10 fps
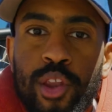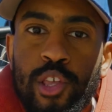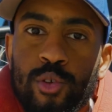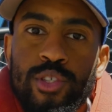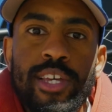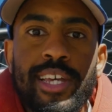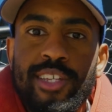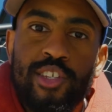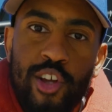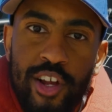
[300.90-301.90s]
want to use it
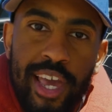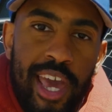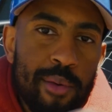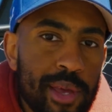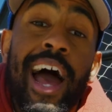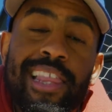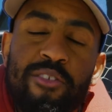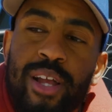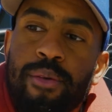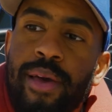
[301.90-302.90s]
is your game. I
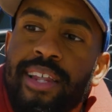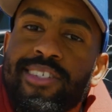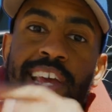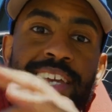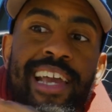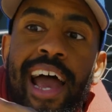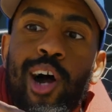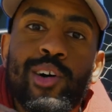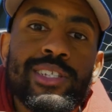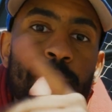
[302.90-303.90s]
highly recommend checking
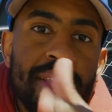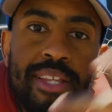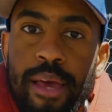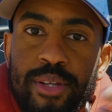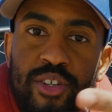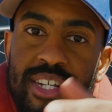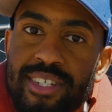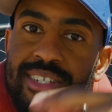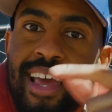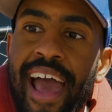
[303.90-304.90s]
out some of the
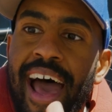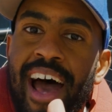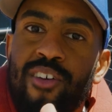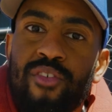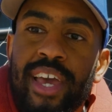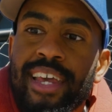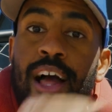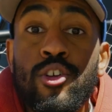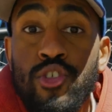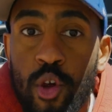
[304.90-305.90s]
demonstrations they have, and
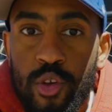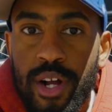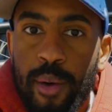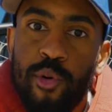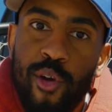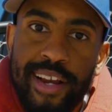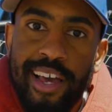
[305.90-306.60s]
I'll show you a couple right